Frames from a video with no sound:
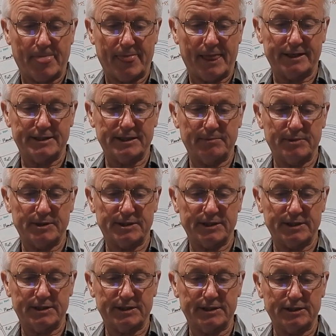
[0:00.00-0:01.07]
The simplest
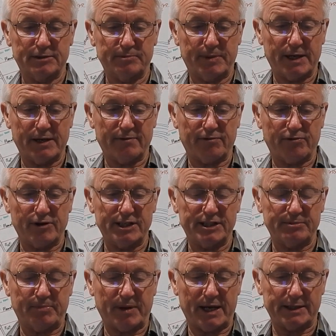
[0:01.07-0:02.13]
instance being free
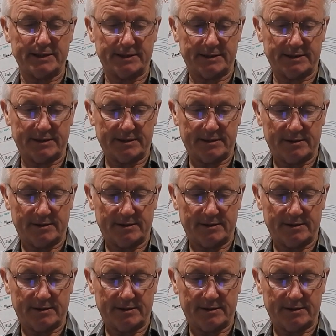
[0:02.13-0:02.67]
space.